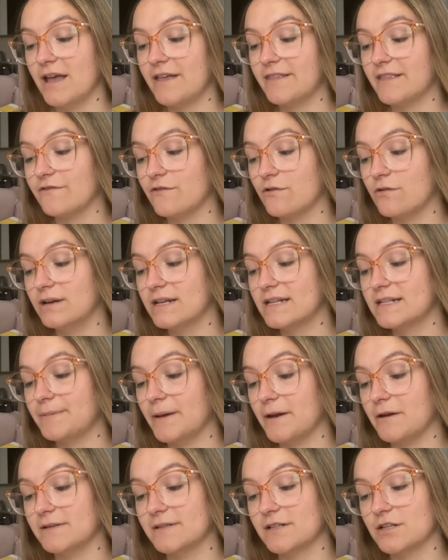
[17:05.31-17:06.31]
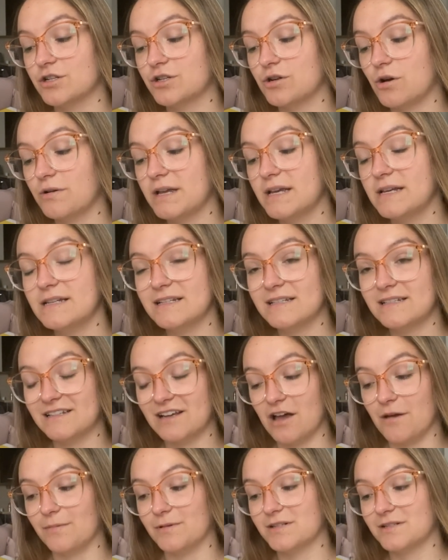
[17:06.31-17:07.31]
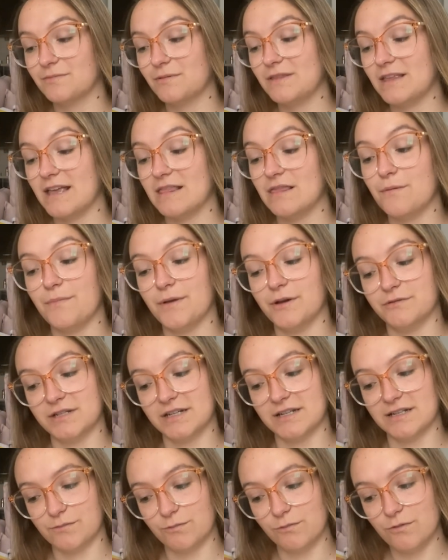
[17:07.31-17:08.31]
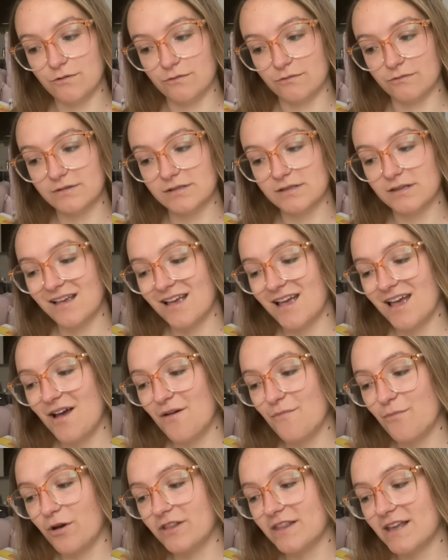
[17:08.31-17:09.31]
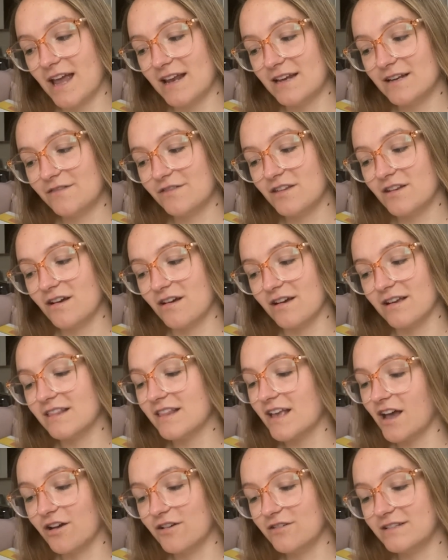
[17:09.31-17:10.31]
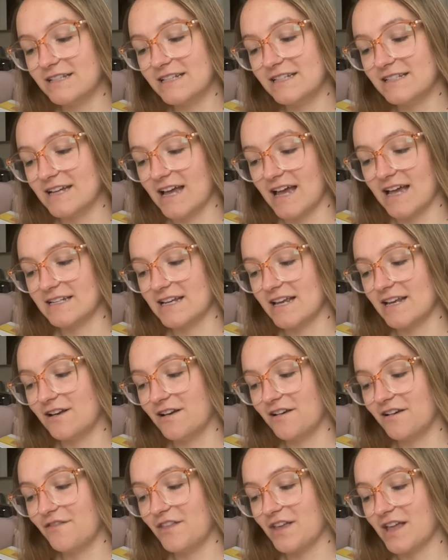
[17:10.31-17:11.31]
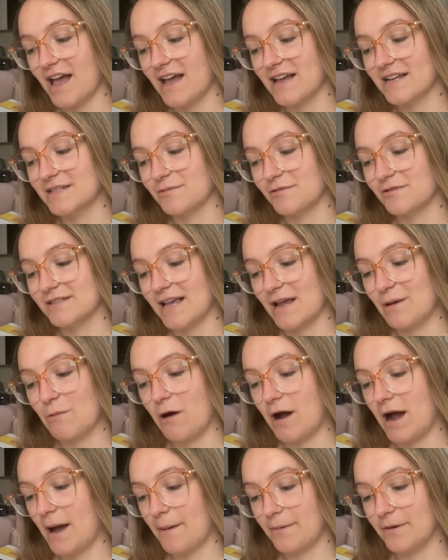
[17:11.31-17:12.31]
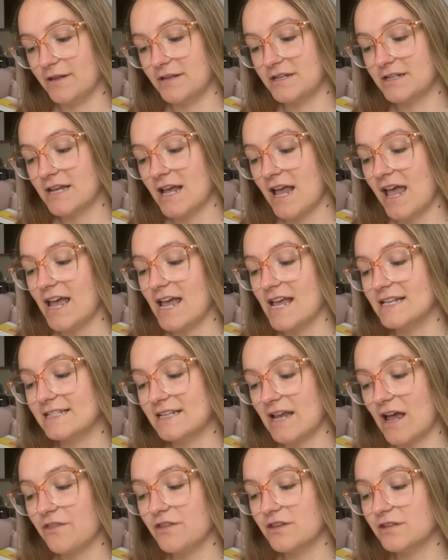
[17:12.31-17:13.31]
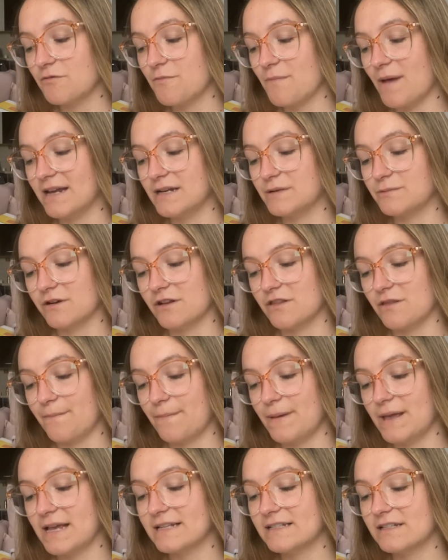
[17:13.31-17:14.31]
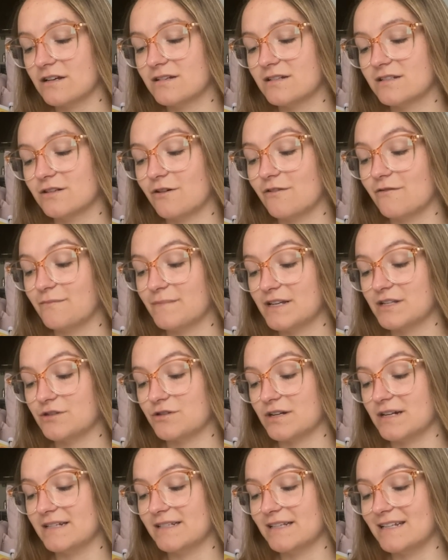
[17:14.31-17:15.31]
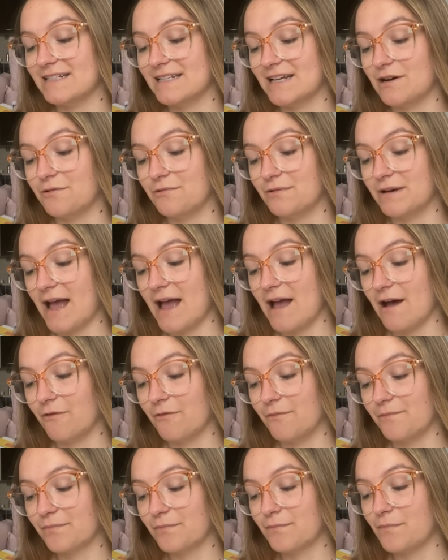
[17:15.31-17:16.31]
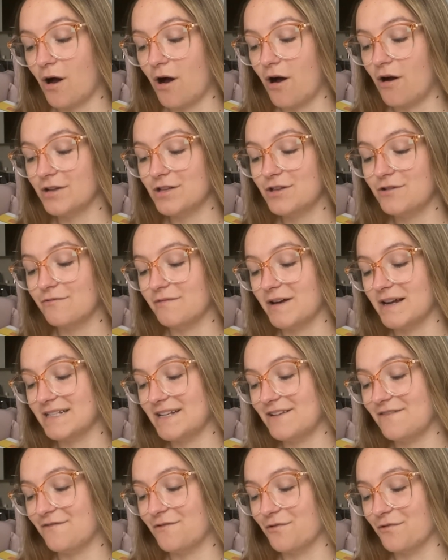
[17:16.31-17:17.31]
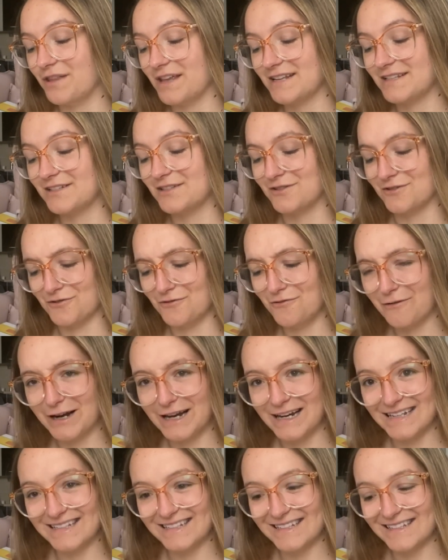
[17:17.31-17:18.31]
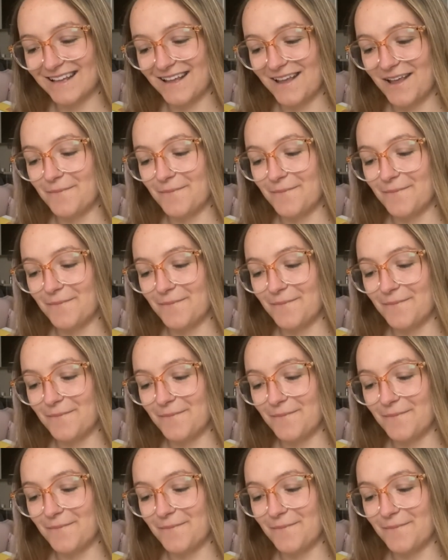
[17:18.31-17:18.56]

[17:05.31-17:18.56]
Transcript: They've all experienced a shocking disturbance within the building's walls. By the end of the night, their host is dead and none of the guests will say what happened. His death has remained one of the biggest unsolved mysteries until now. But are you ready for their stories?